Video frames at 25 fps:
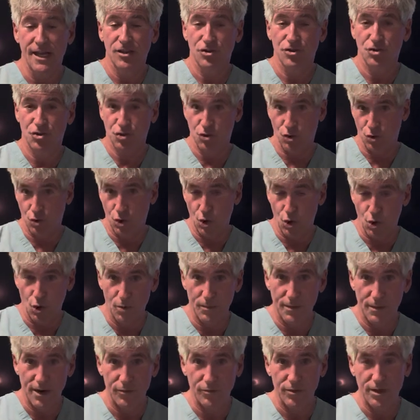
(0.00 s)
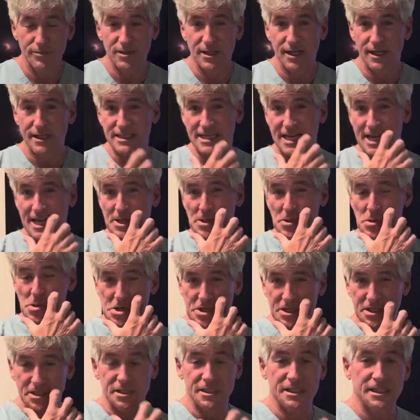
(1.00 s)
So go to my website, take a look,
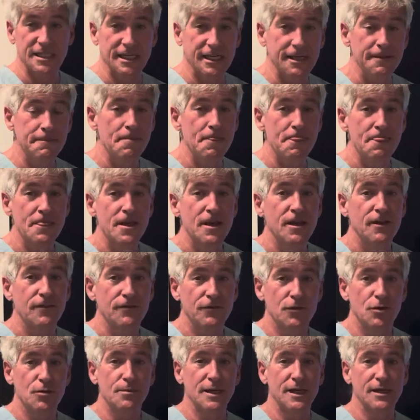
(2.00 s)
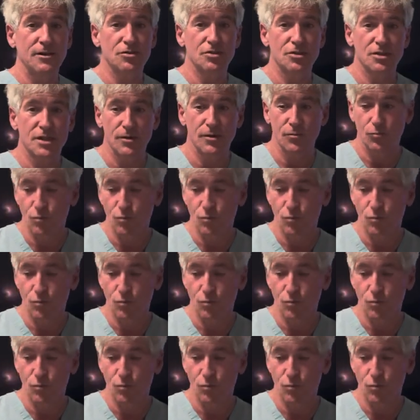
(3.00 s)
and see if you'd be interested in